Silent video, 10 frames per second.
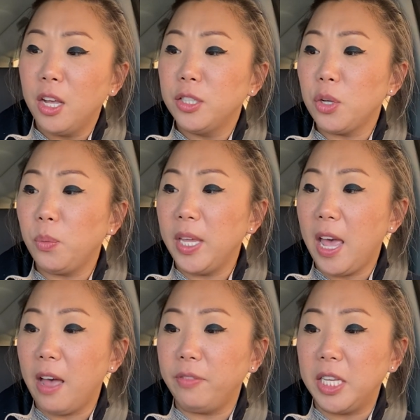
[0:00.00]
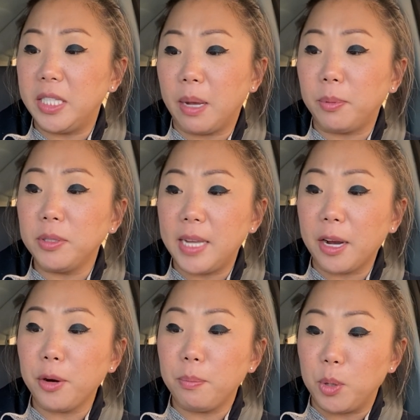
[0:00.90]
So we have the double
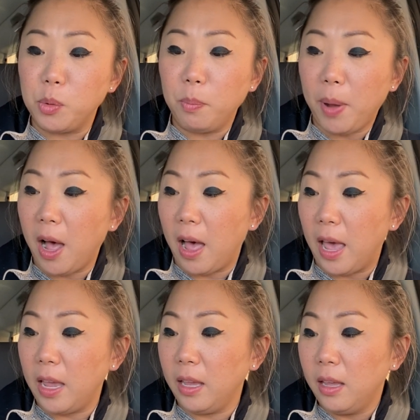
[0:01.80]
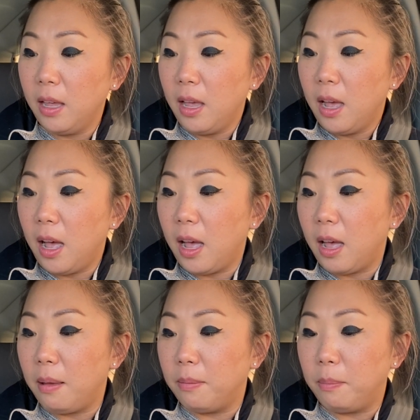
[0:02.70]
decker moon pie
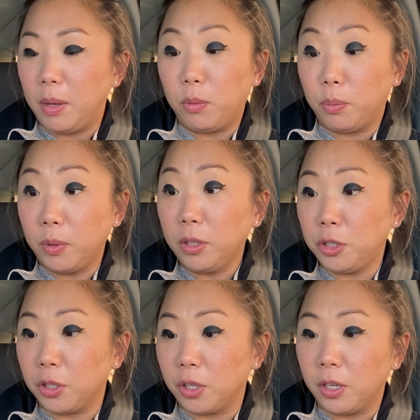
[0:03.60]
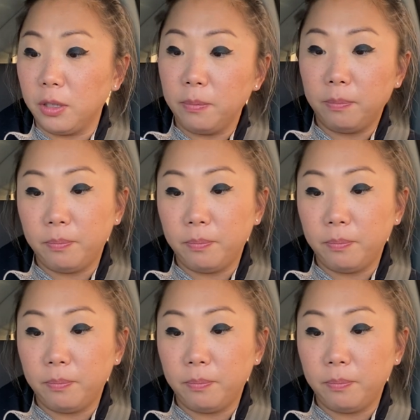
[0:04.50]
uh, made with real sugar,